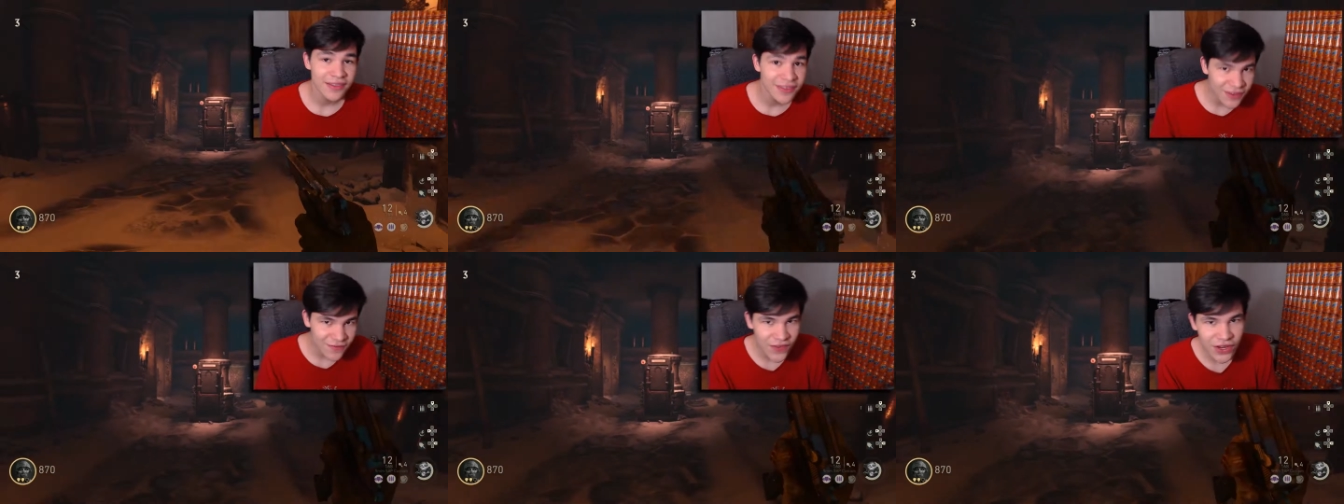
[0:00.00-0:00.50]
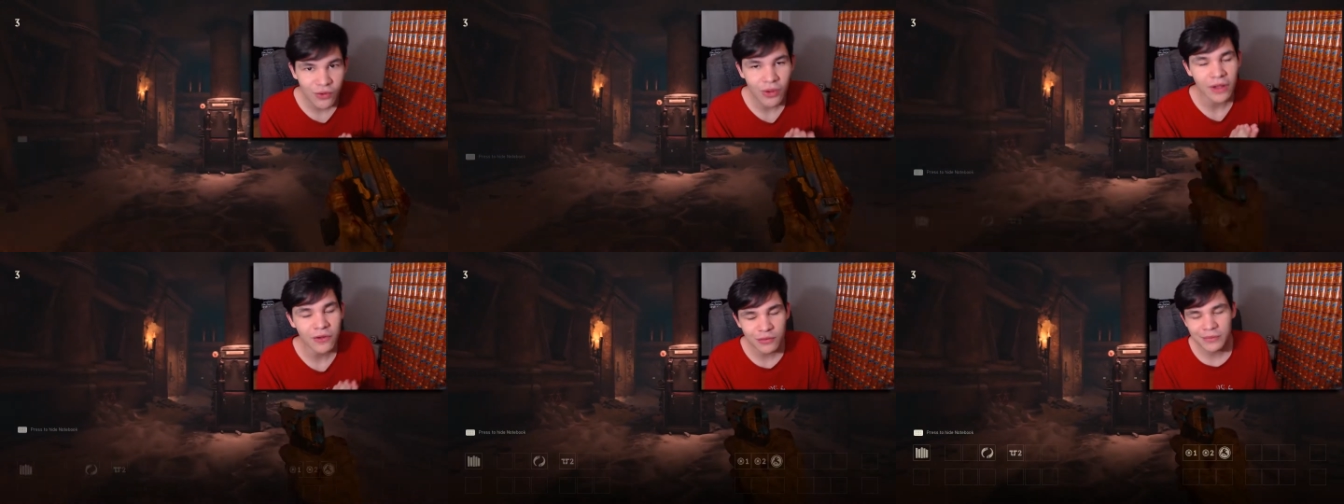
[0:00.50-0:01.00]
In this video,
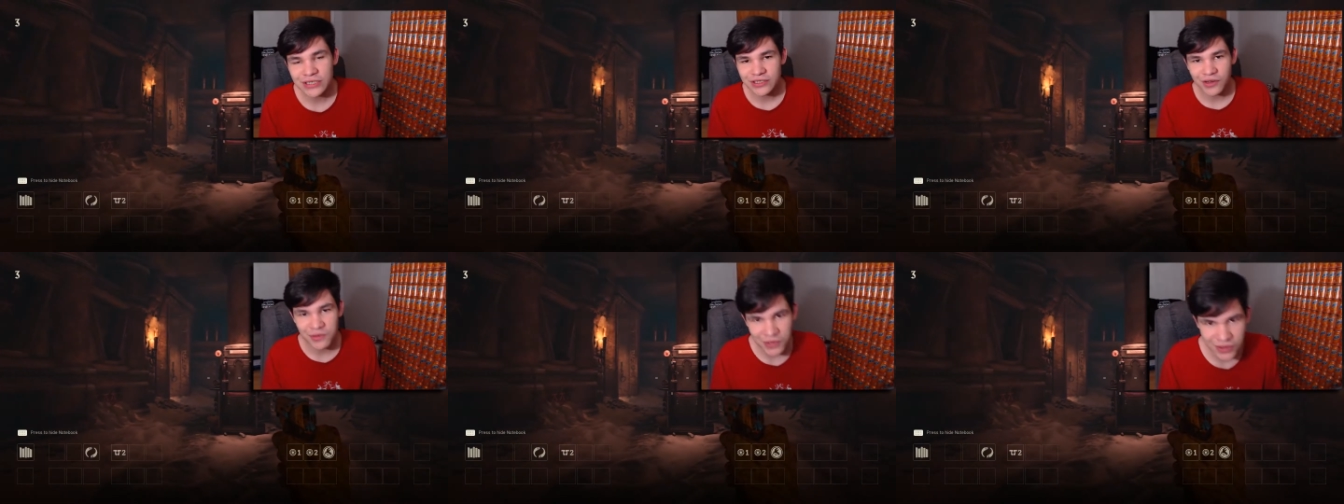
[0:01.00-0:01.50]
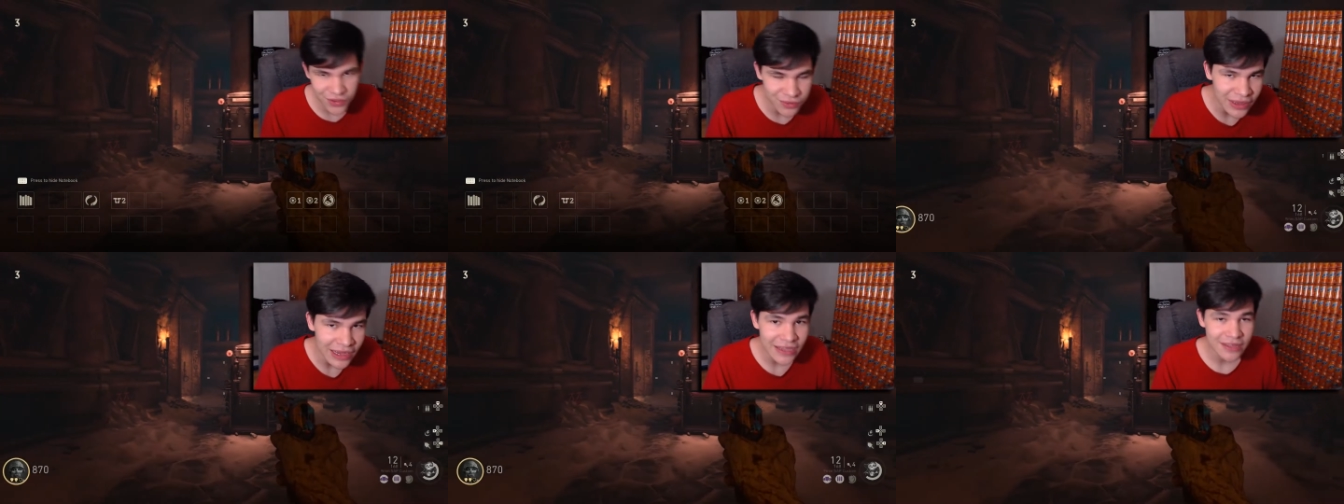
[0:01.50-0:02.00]
I'm going to be sharing with you
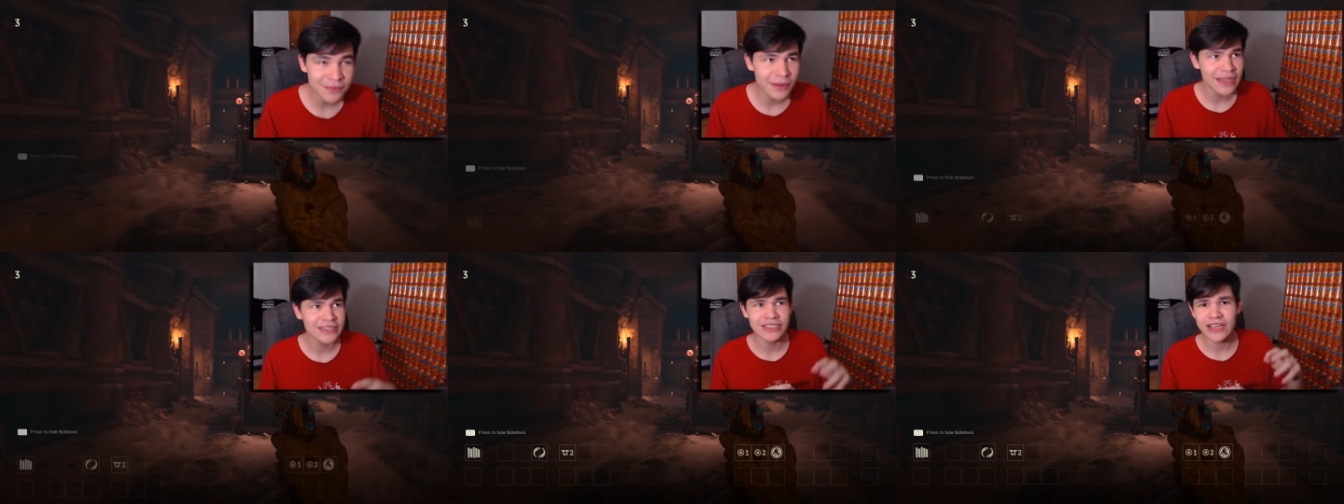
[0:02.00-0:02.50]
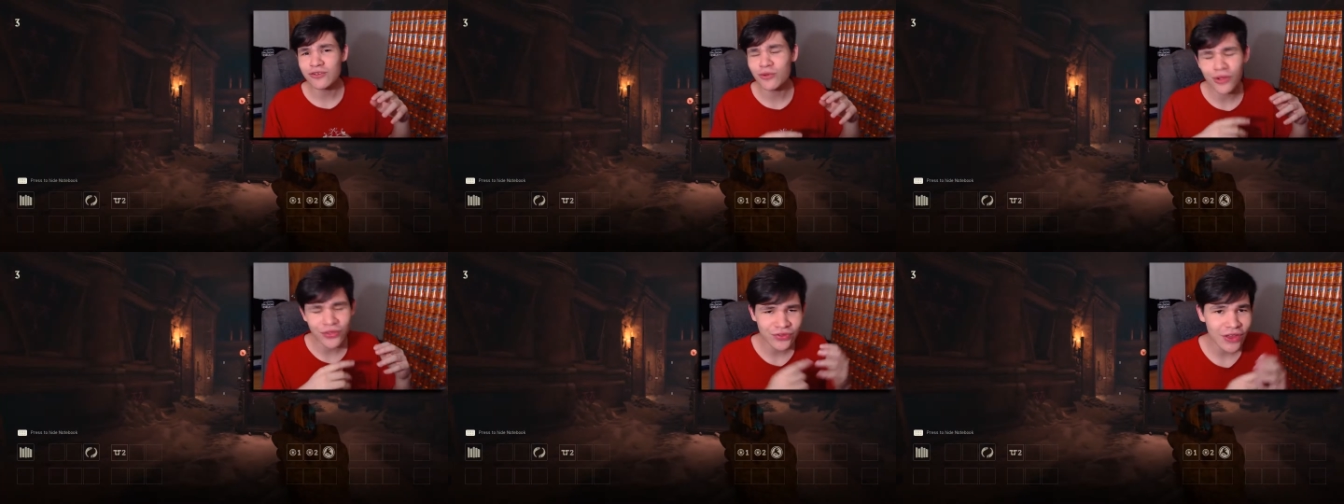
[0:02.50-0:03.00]
guys my
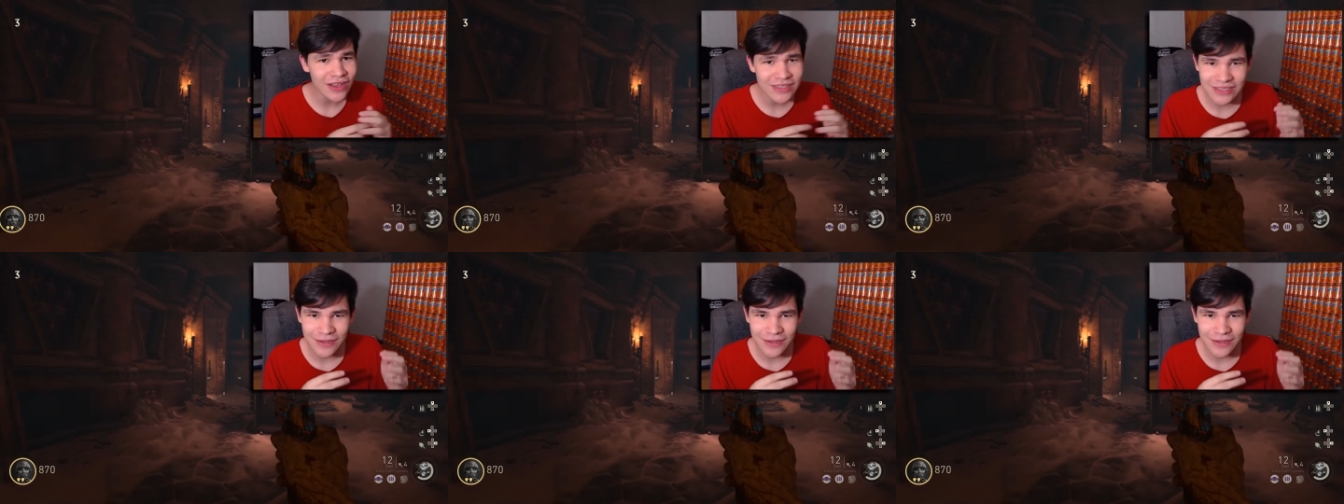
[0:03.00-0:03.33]
general thoughts,